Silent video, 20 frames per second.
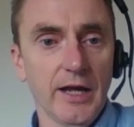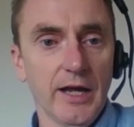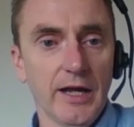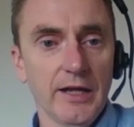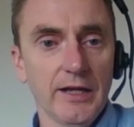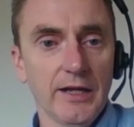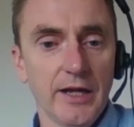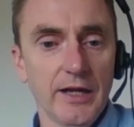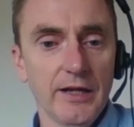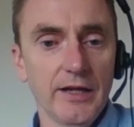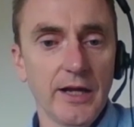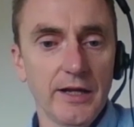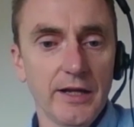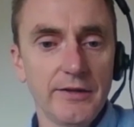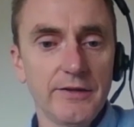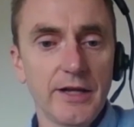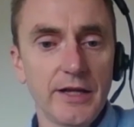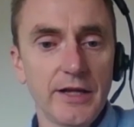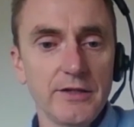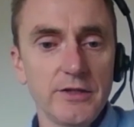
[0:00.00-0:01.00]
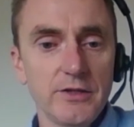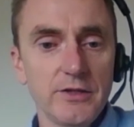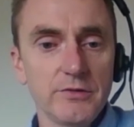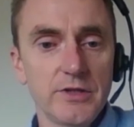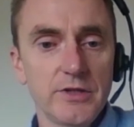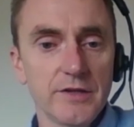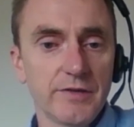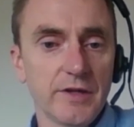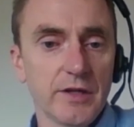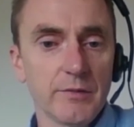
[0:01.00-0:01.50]
and then you
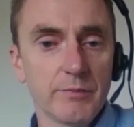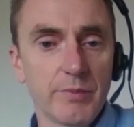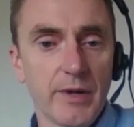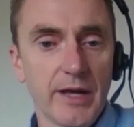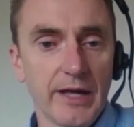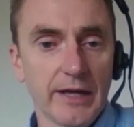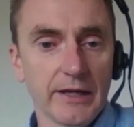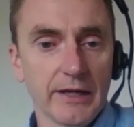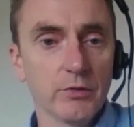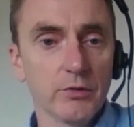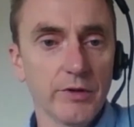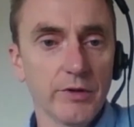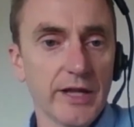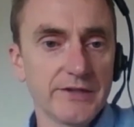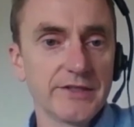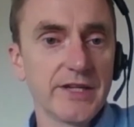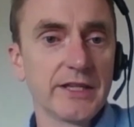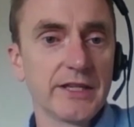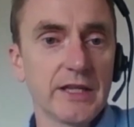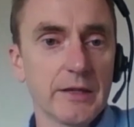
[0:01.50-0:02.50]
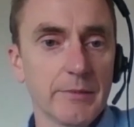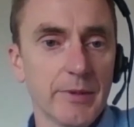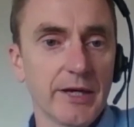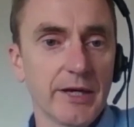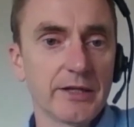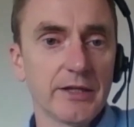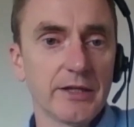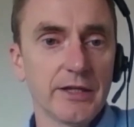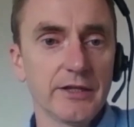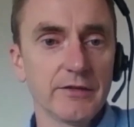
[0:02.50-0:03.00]
give it back, or they take it
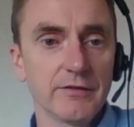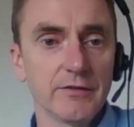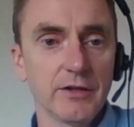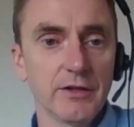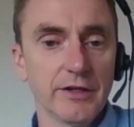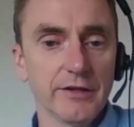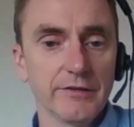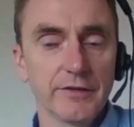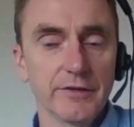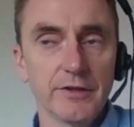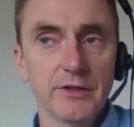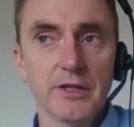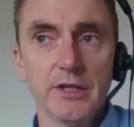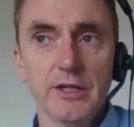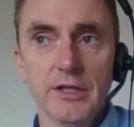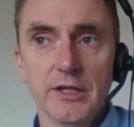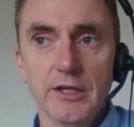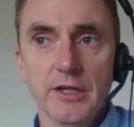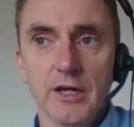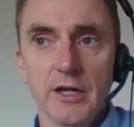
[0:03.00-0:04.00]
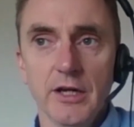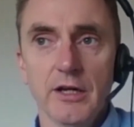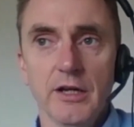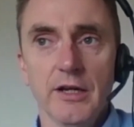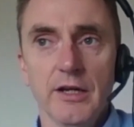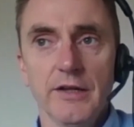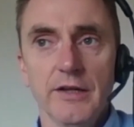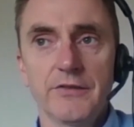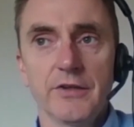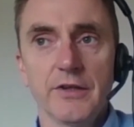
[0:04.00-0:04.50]
back at end of life. And
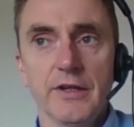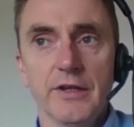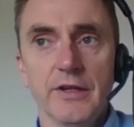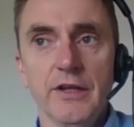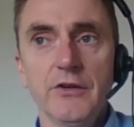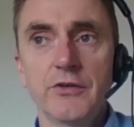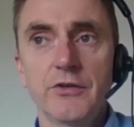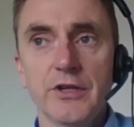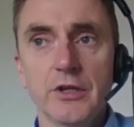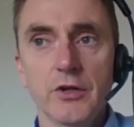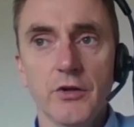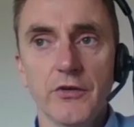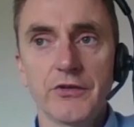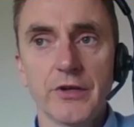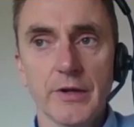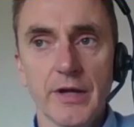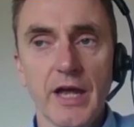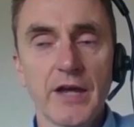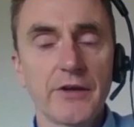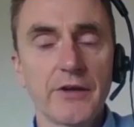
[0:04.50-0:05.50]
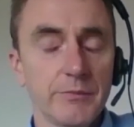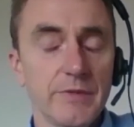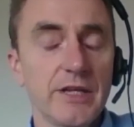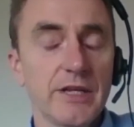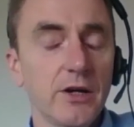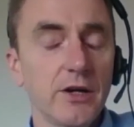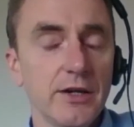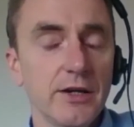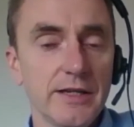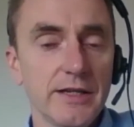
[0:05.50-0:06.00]
it's an interesting concept. It hasn't been
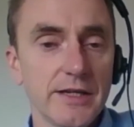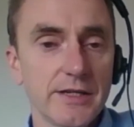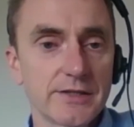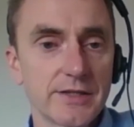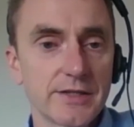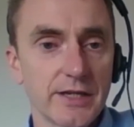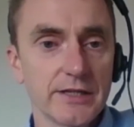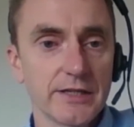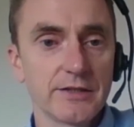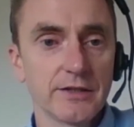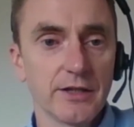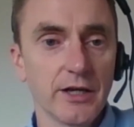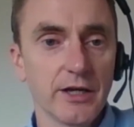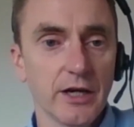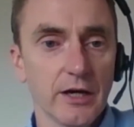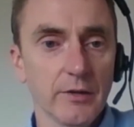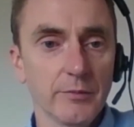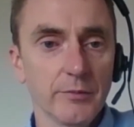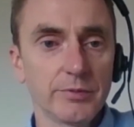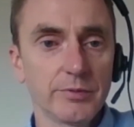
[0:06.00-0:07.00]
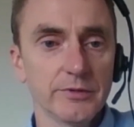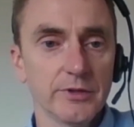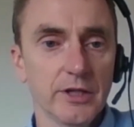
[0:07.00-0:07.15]
highly taken up.